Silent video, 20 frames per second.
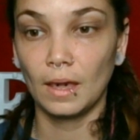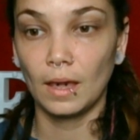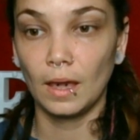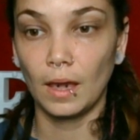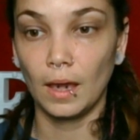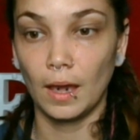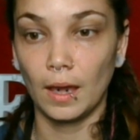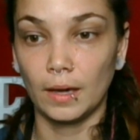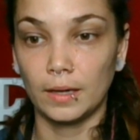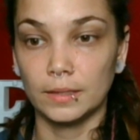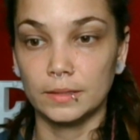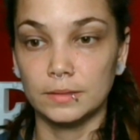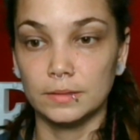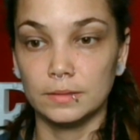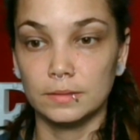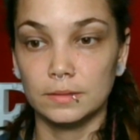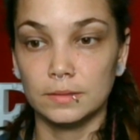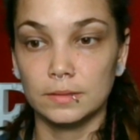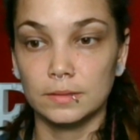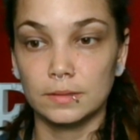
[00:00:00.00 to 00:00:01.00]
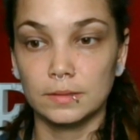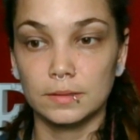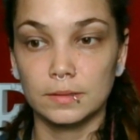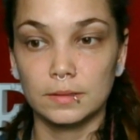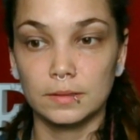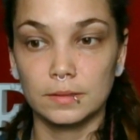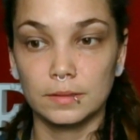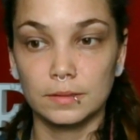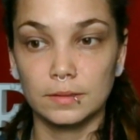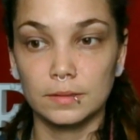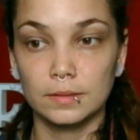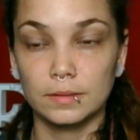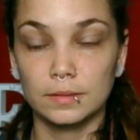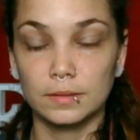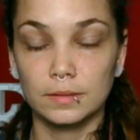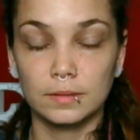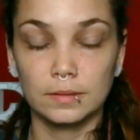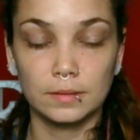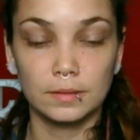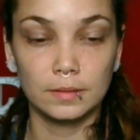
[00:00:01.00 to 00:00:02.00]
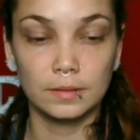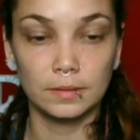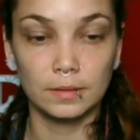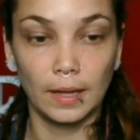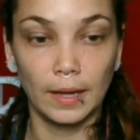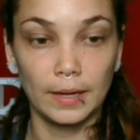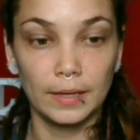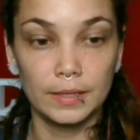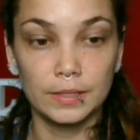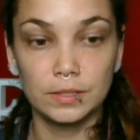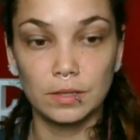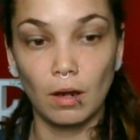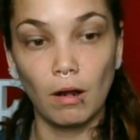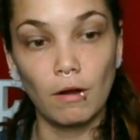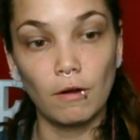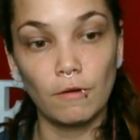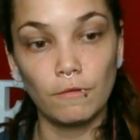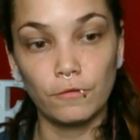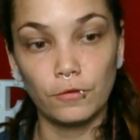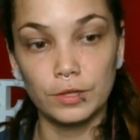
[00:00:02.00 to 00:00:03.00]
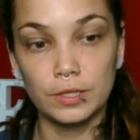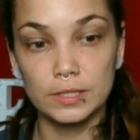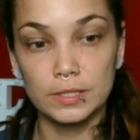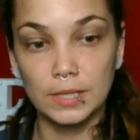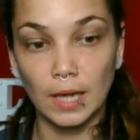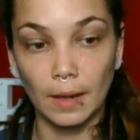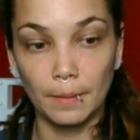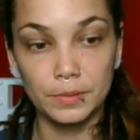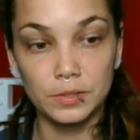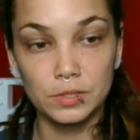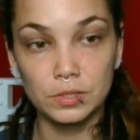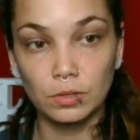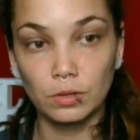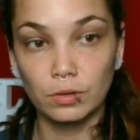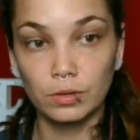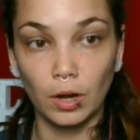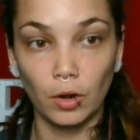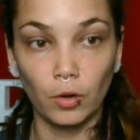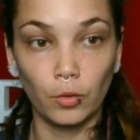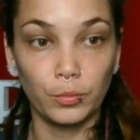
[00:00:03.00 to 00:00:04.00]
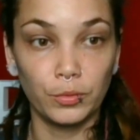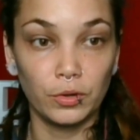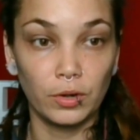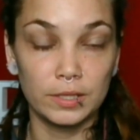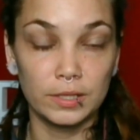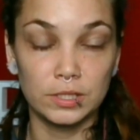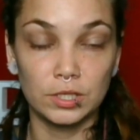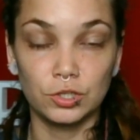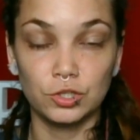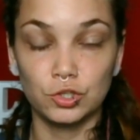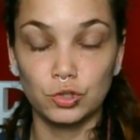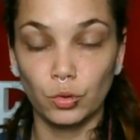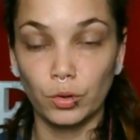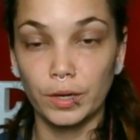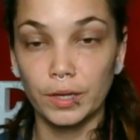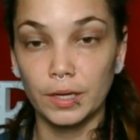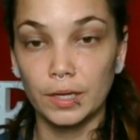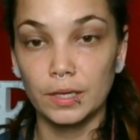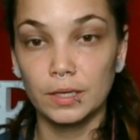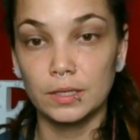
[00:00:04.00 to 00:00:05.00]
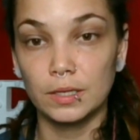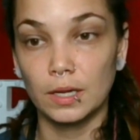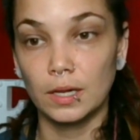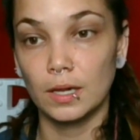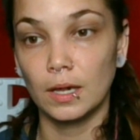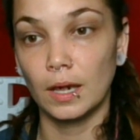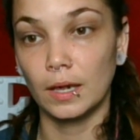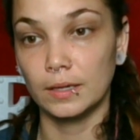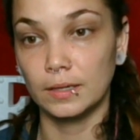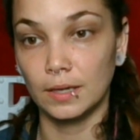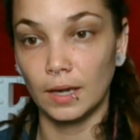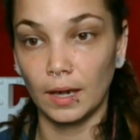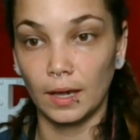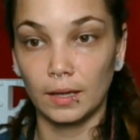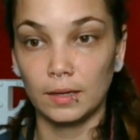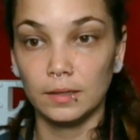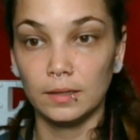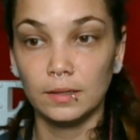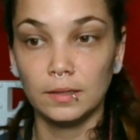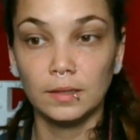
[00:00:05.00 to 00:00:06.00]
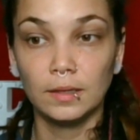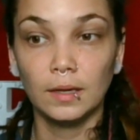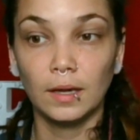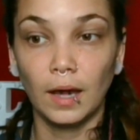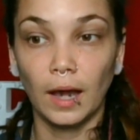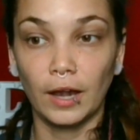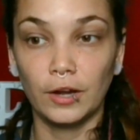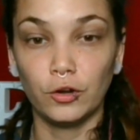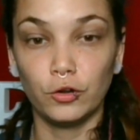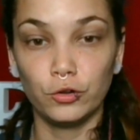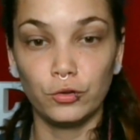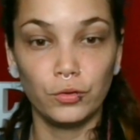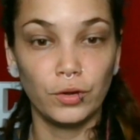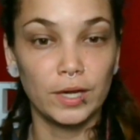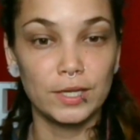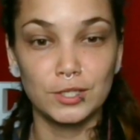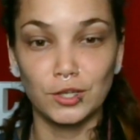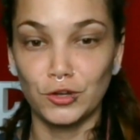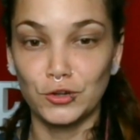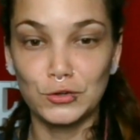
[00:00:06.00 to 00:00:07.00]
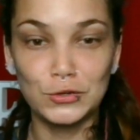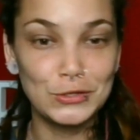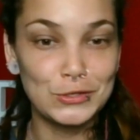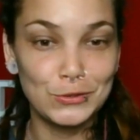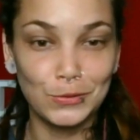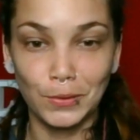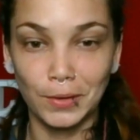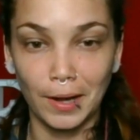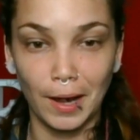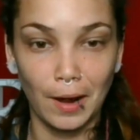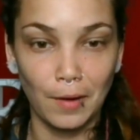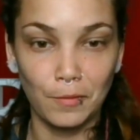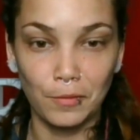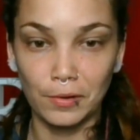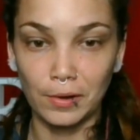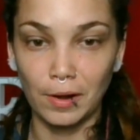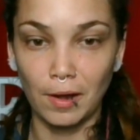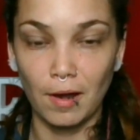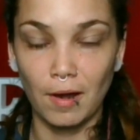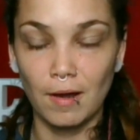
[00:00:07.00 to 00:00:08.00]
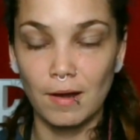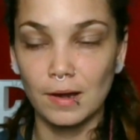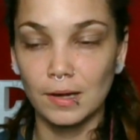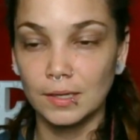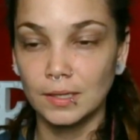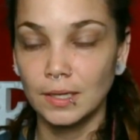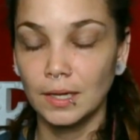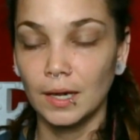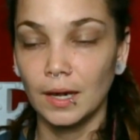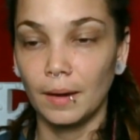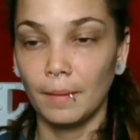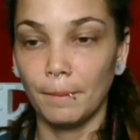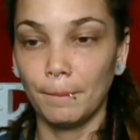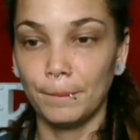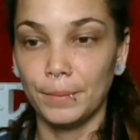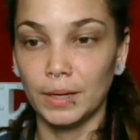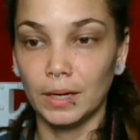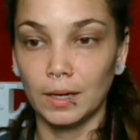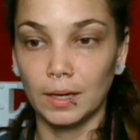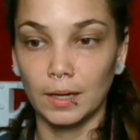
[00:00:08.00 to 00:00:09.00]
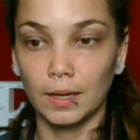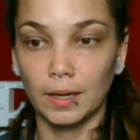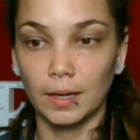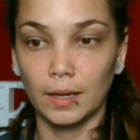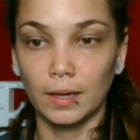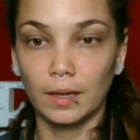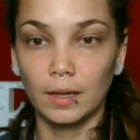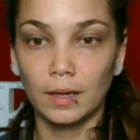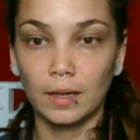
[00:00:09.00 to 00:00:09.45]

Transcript: and that is all for this episode. I hope you guys enjoyed it. Again, I know you guys are used to an hour long, but